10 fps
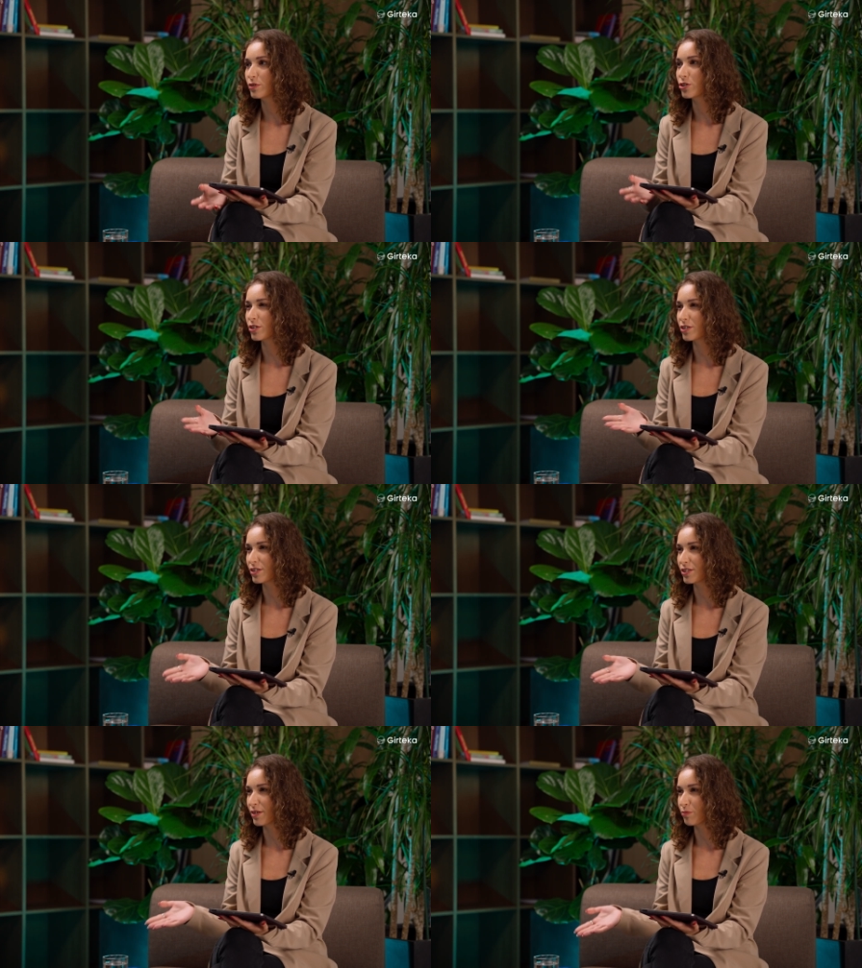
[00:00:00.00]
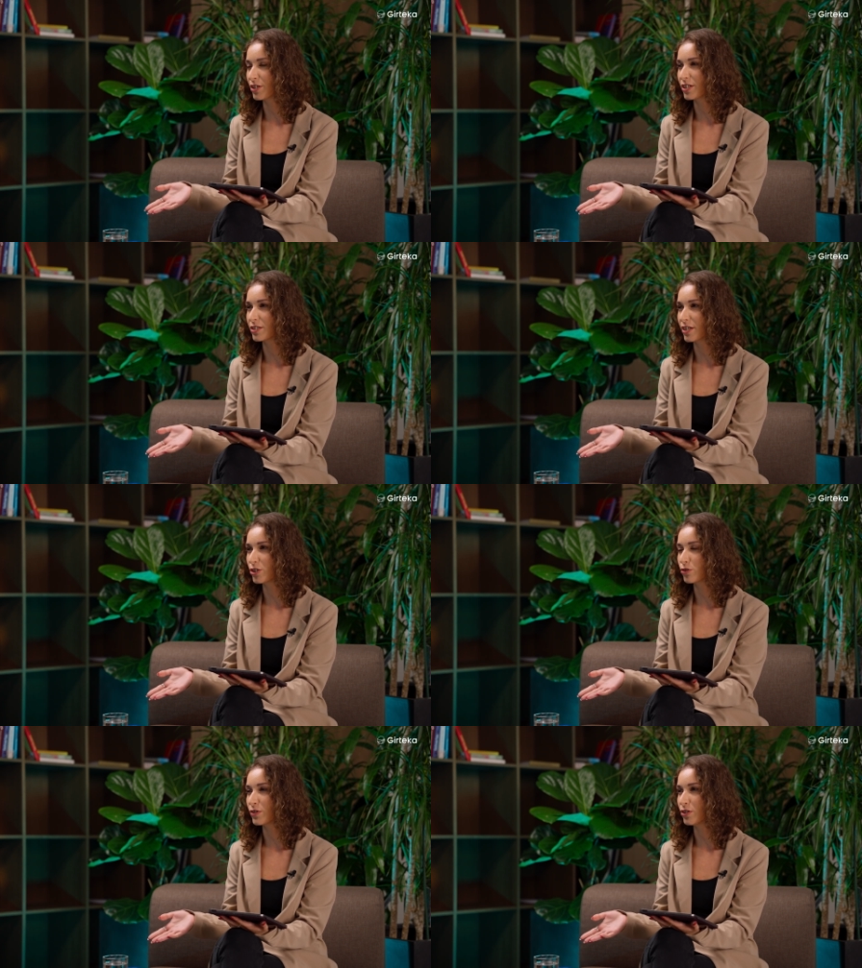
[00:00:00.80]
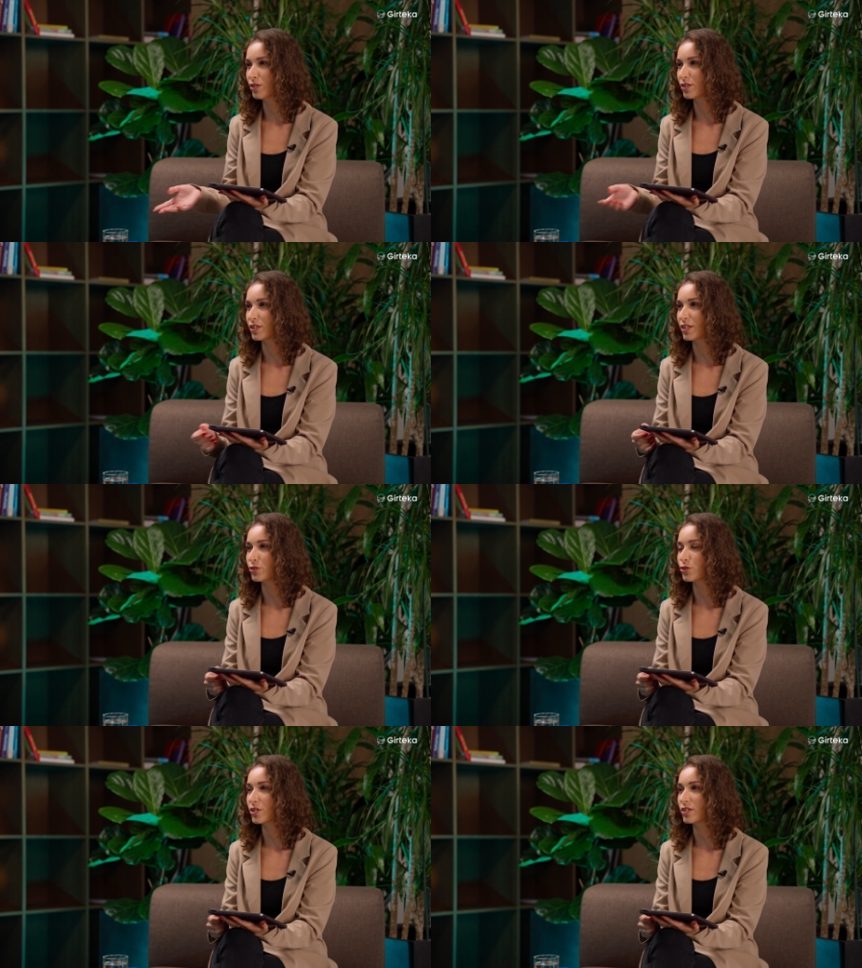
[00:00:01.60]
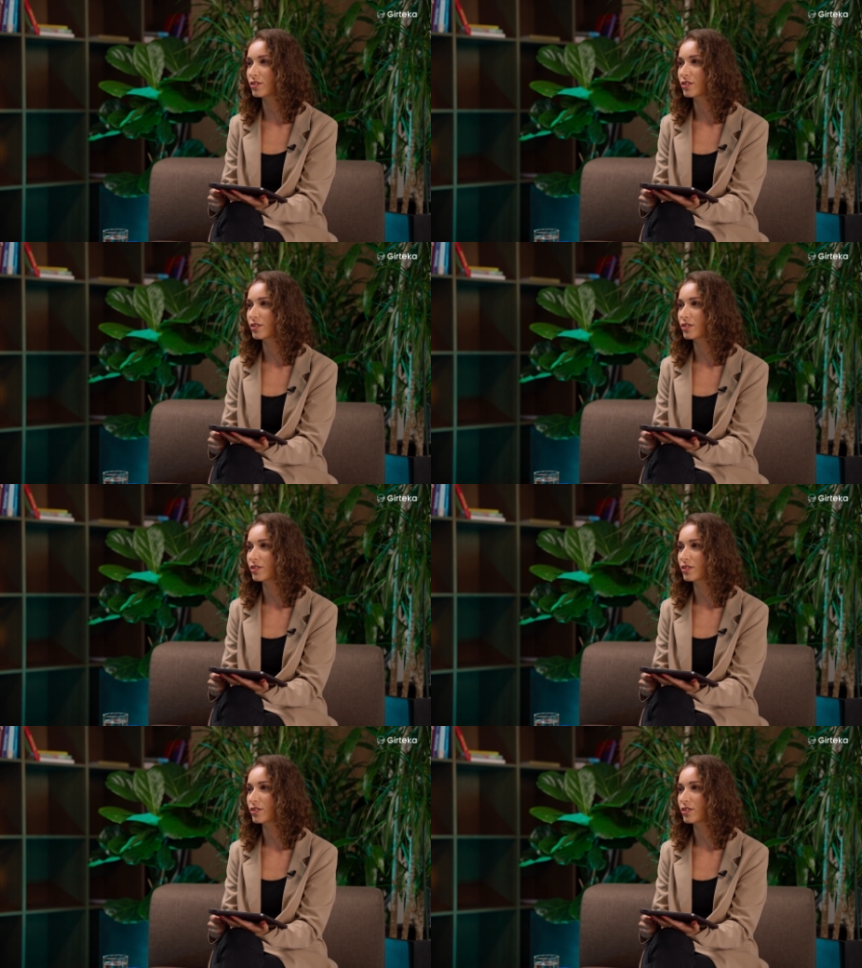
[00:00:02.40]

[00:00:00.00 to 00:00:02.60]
Which is the same thing as HVO, as I understand.